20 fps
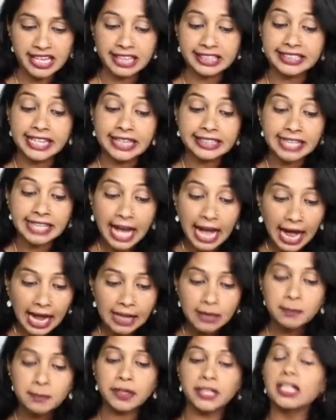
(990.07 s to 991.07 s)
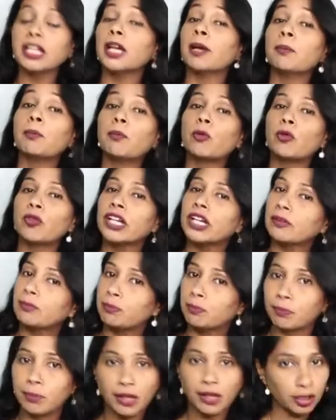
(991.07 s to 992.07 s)
and that help in improving
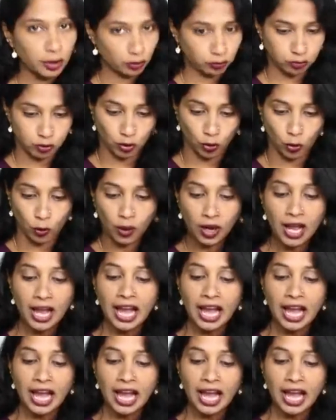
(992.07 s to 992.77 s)
blood flow,